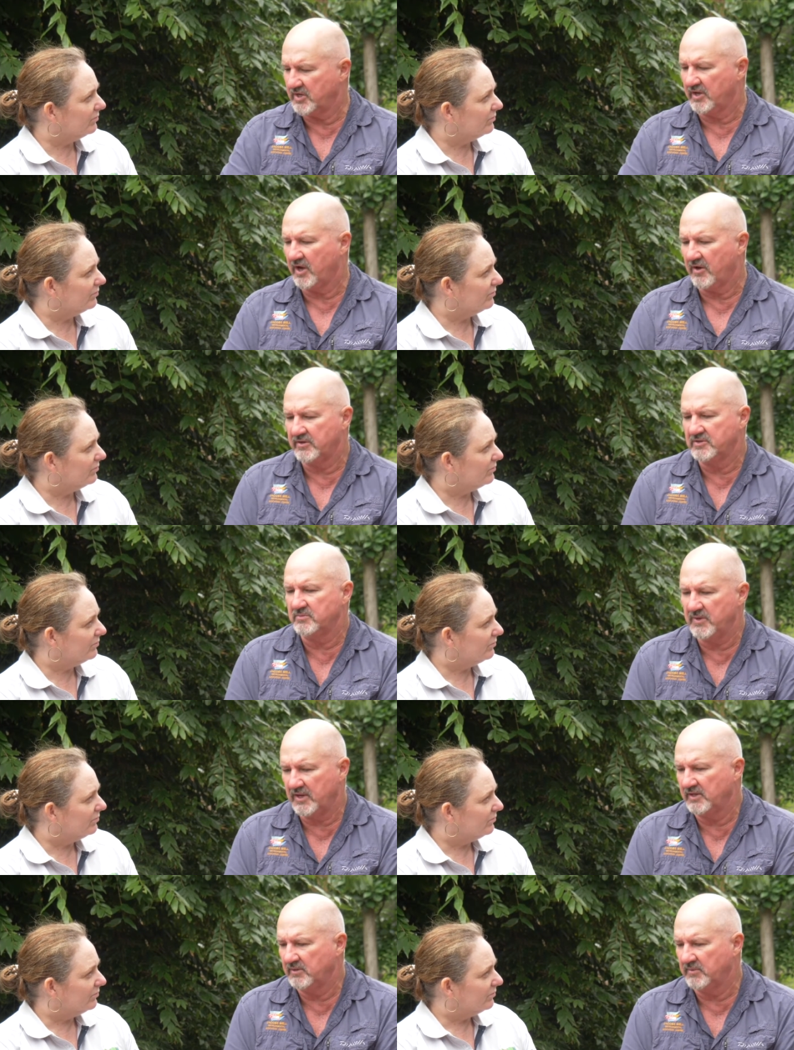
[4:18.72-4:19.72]
Speaker 1: are going to
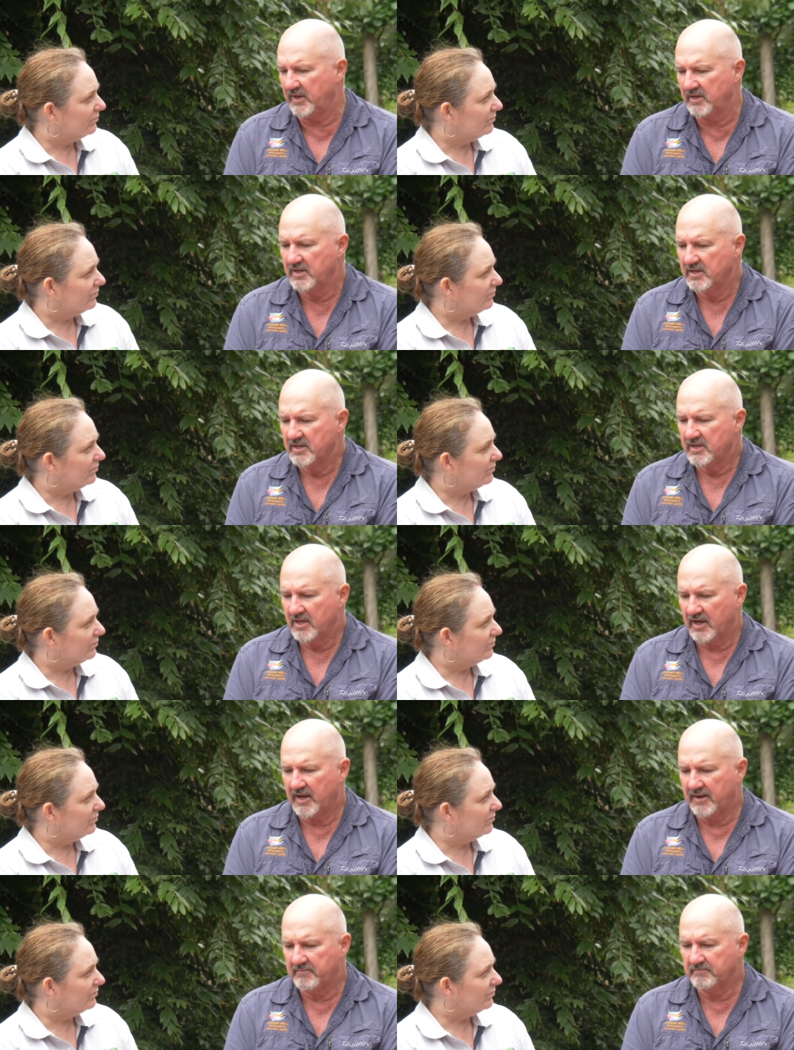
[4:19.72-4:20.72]
be a little bit,
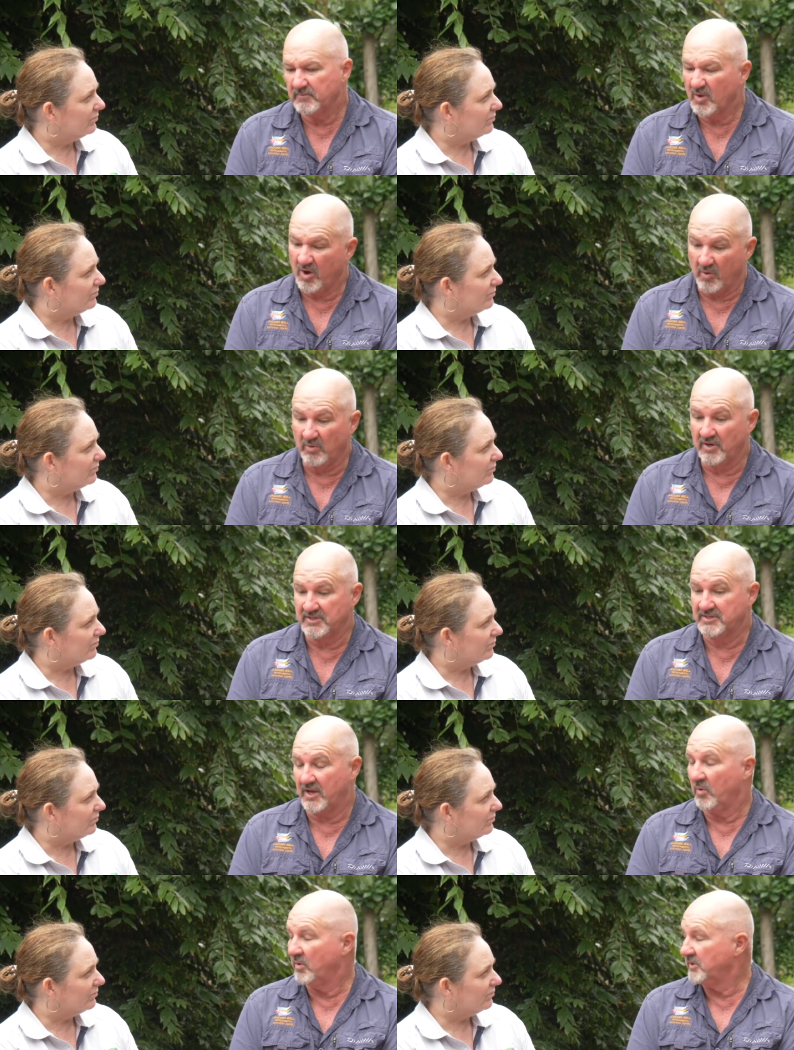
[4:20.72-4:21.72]
um, oh well, I'd
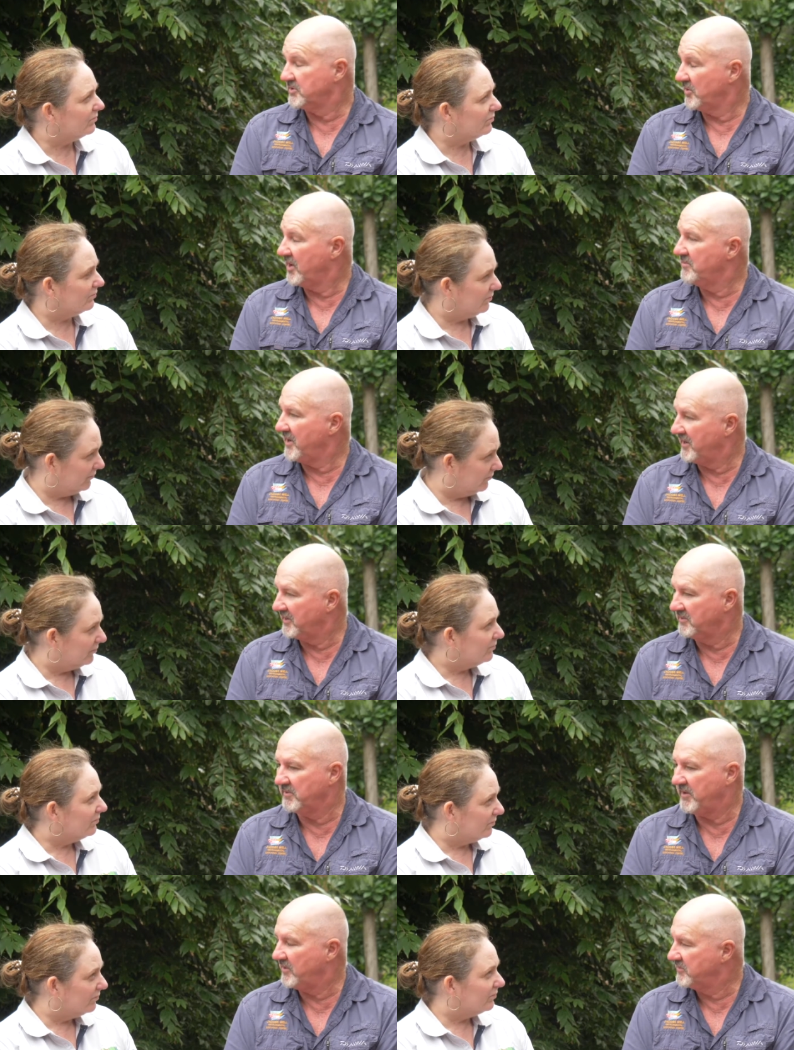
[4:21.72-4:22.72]
say all the time, but a little
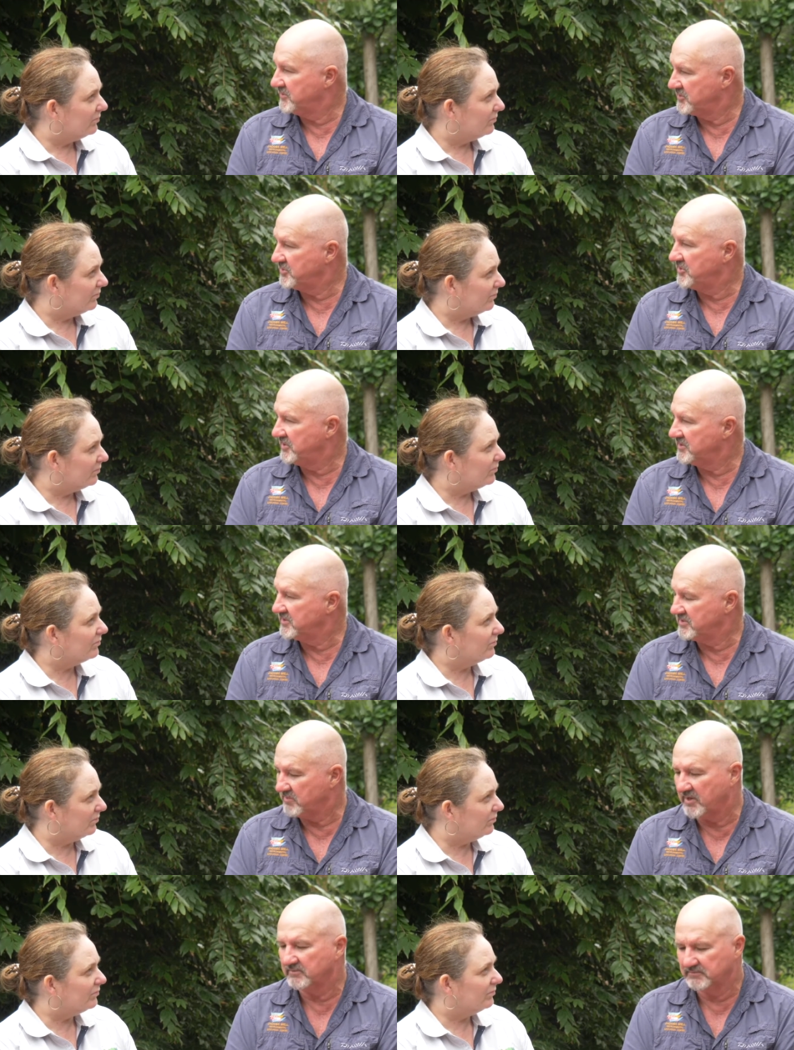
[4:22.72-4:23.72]
bit better with the students as
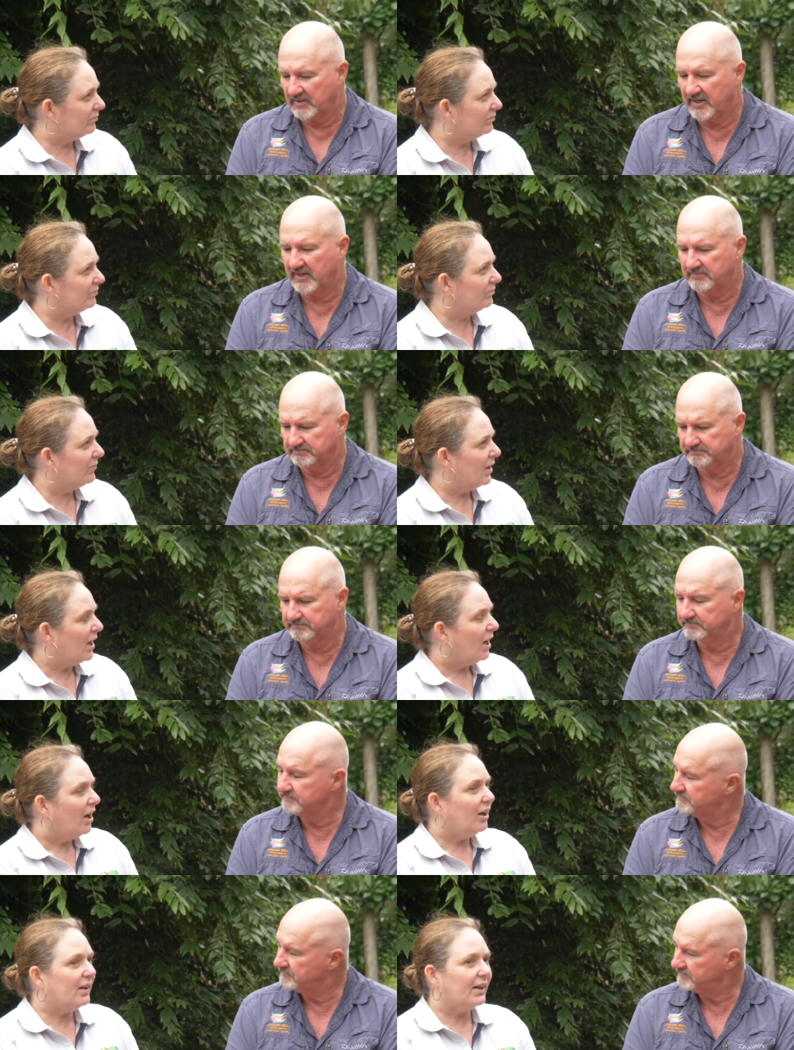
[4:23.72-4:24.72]
mm. well. Yeah. Mm.
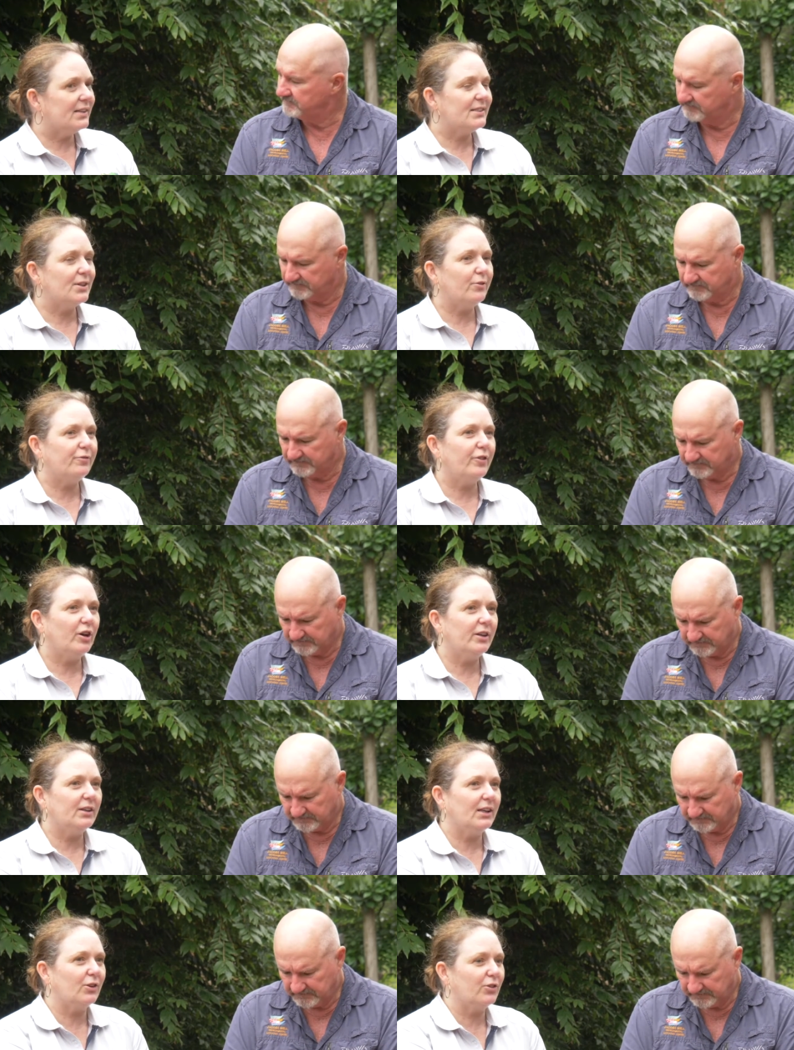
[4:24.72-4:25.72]
Speaker 2: Okay, so
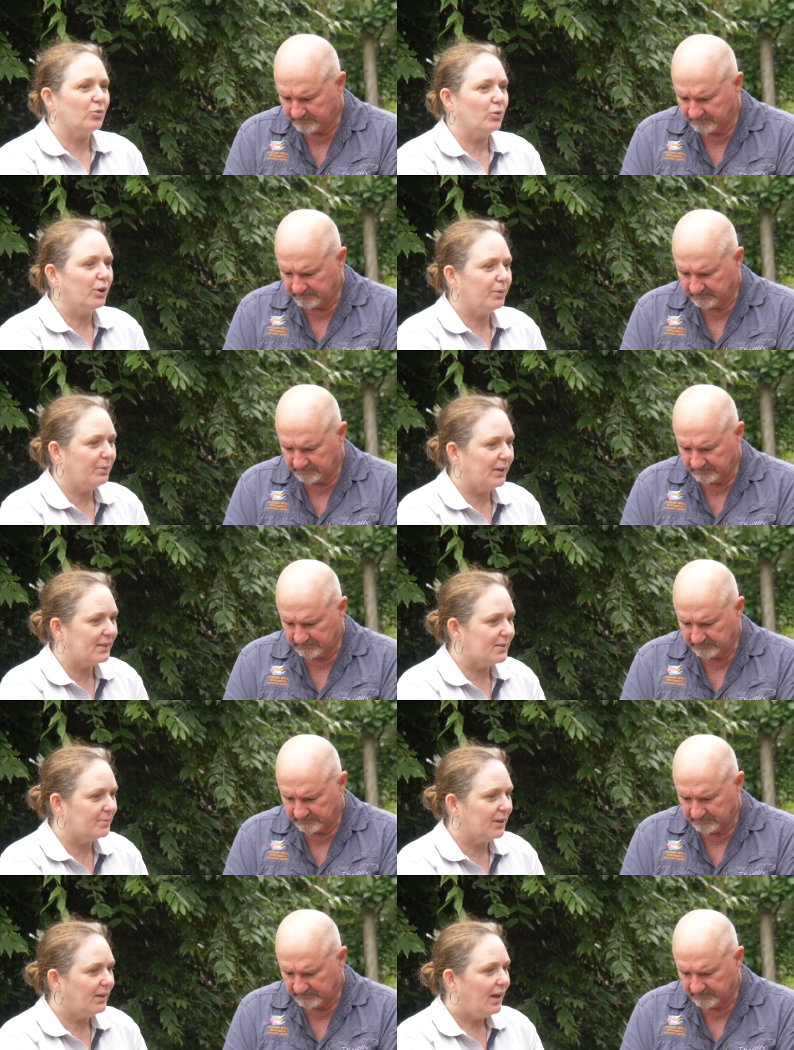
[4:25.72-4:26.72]
finally on the work
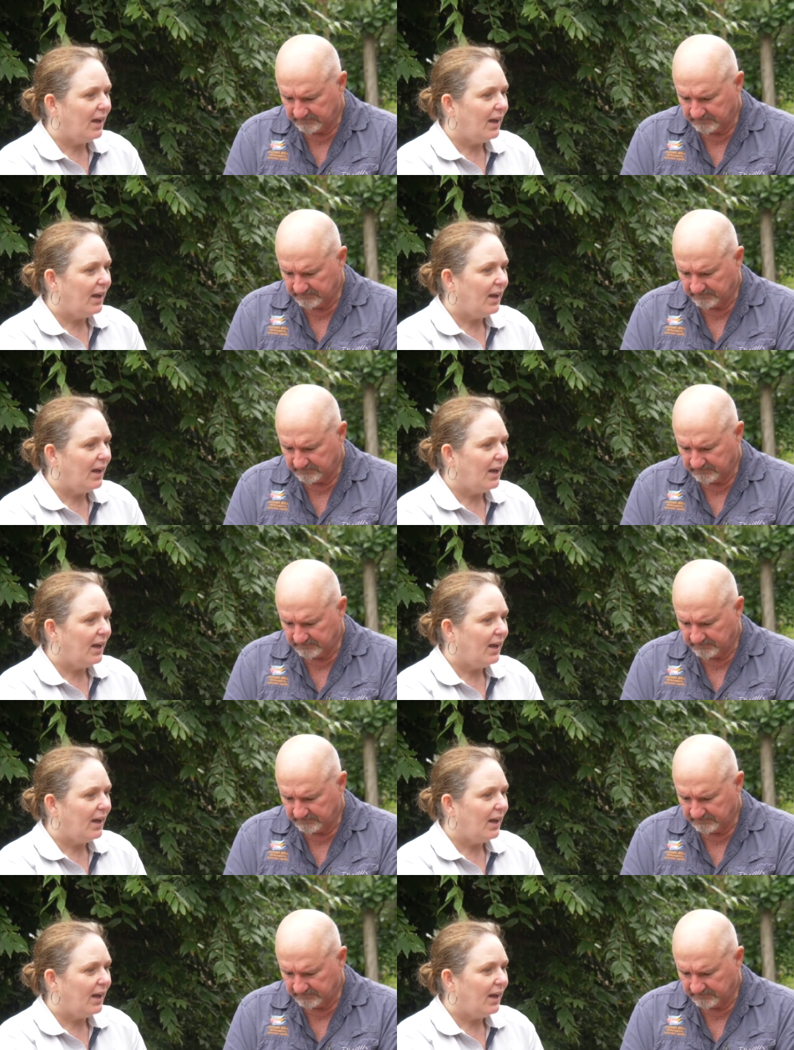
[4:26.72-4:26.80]
placement,